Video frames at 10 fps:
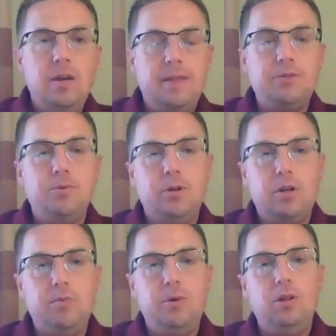that's when you're
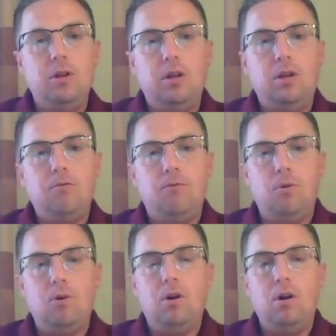going to be looking
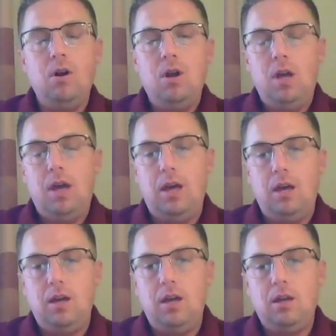for
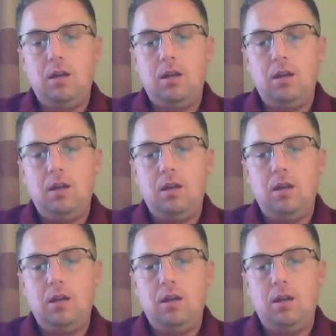a